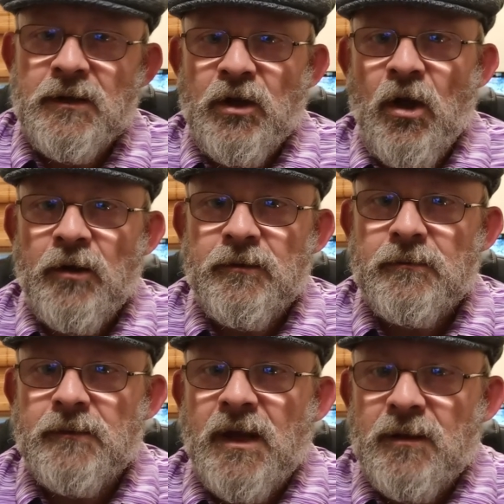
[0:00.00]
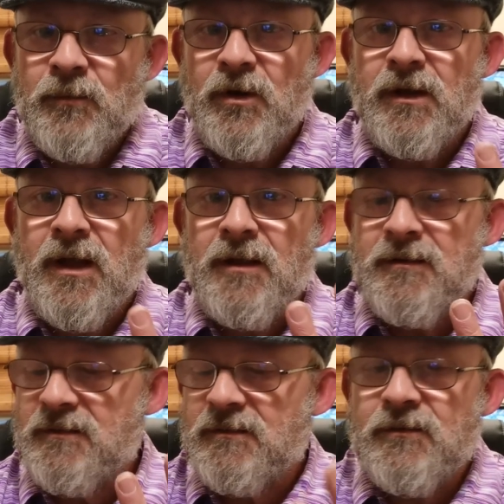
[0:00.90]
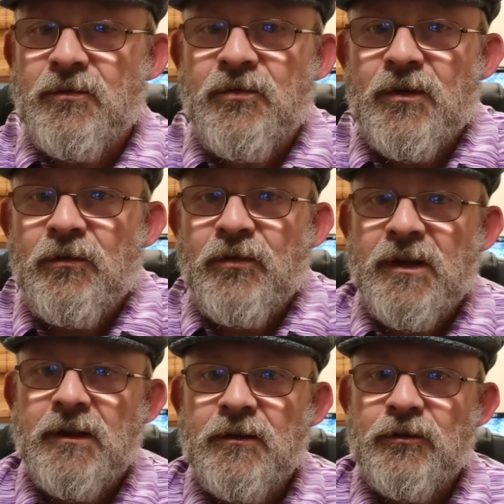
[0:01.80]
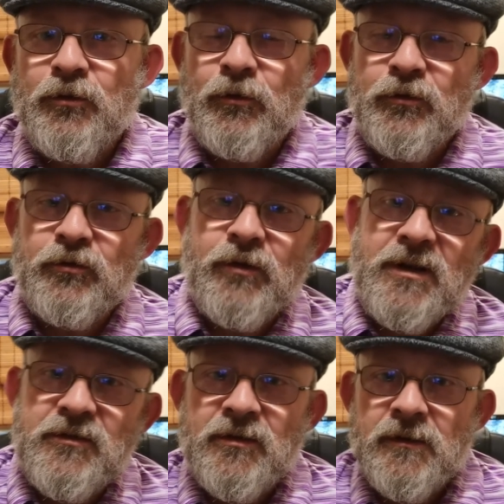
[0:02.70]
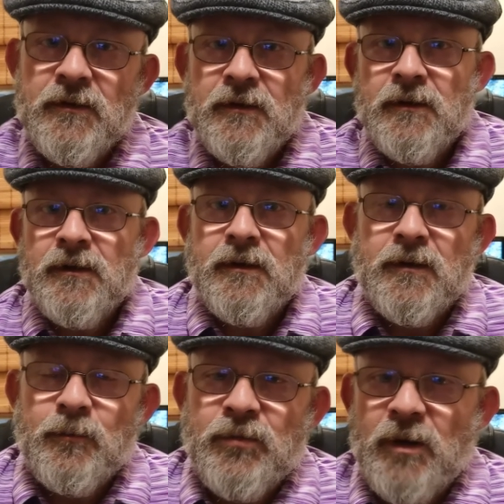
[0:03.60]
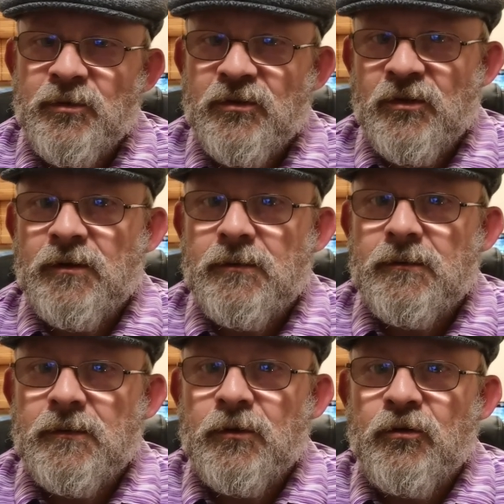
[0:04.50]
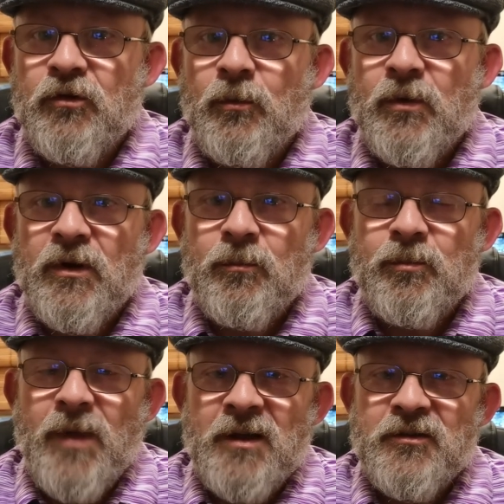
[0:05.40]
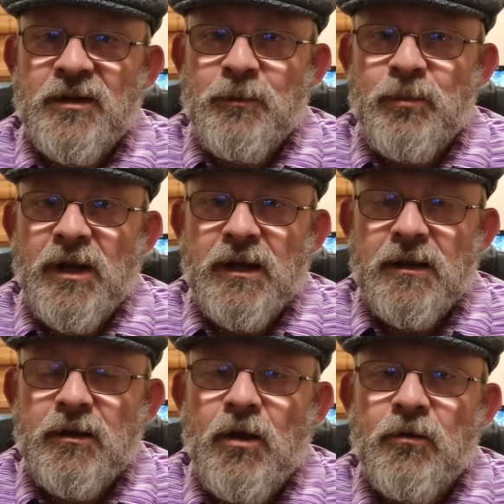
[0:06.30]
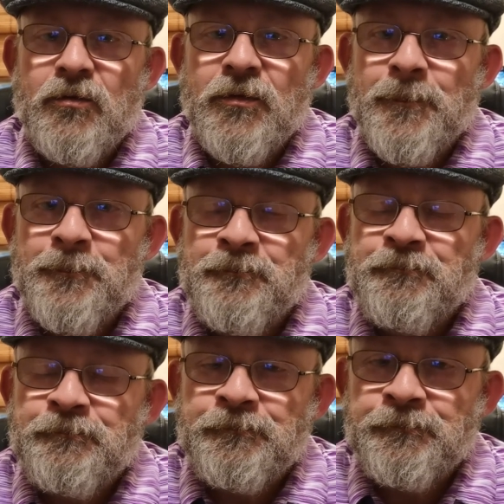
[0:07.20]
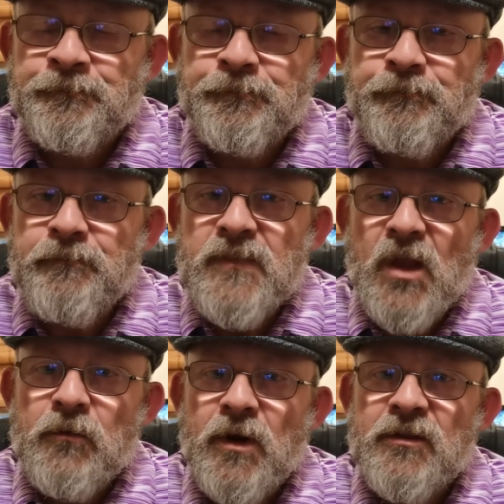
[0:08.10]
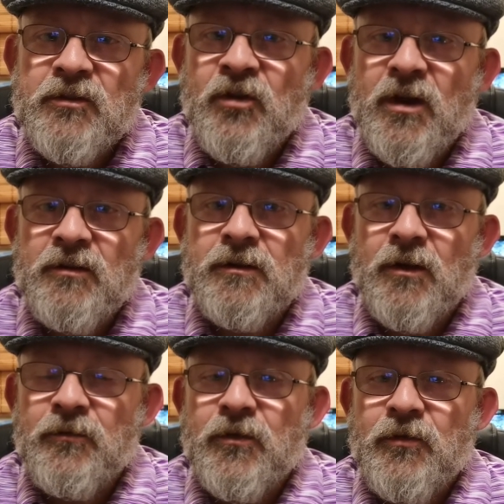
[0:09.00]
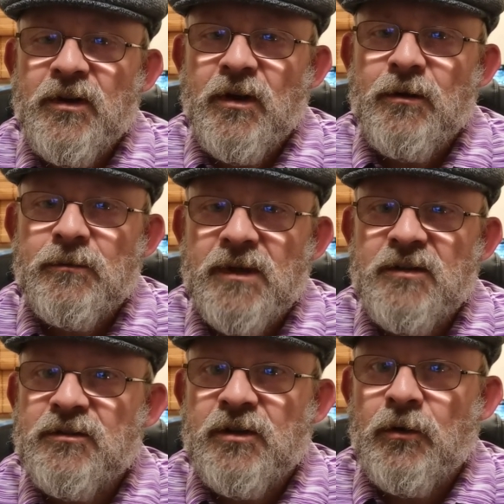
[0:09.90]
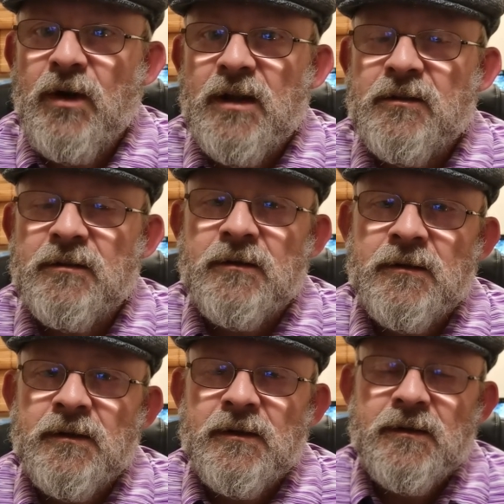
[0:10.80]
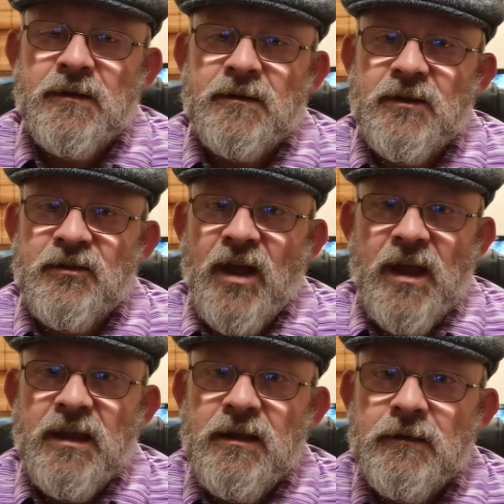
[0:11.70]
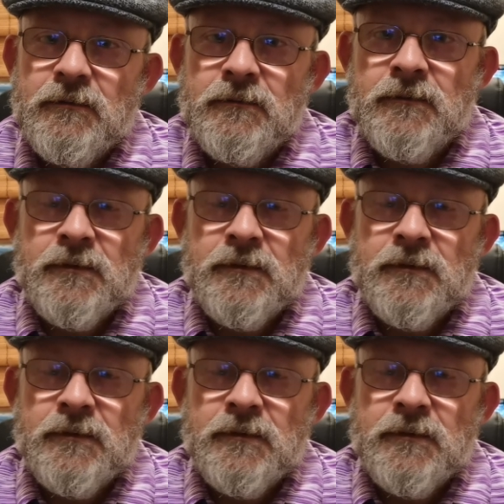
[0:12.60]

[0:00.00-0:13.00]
in the garden getting my hands filthy and torn to shreds. Perhaps it's a good job we're not actually playing golf. Right, the title of the video is correct. Today,